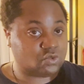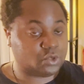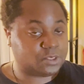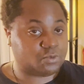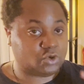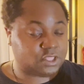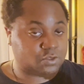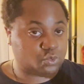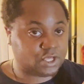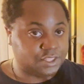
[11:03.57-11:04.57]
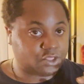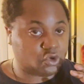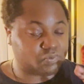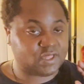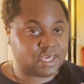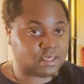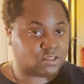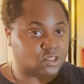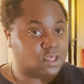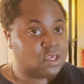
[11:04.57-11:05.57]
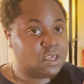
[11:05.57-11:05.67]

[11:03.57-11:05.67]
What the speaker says: with your plants.